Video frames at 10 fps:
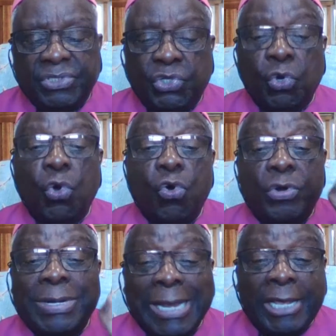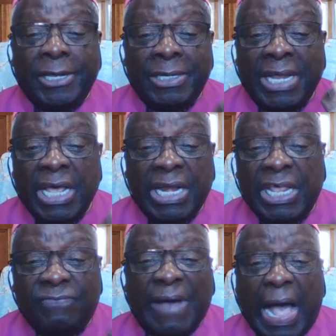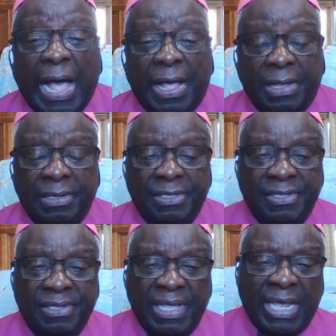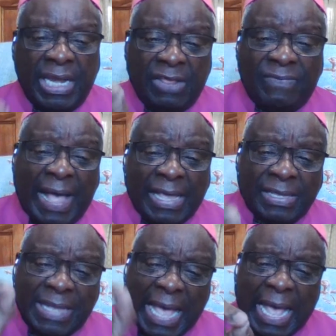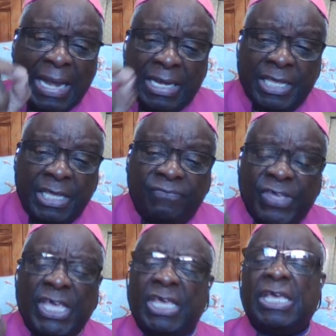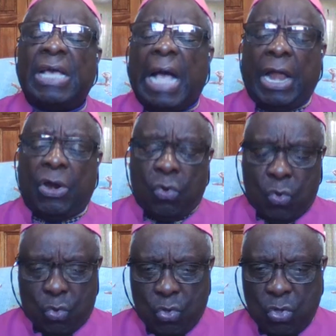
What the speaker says: You need a liver. A liver is Lever.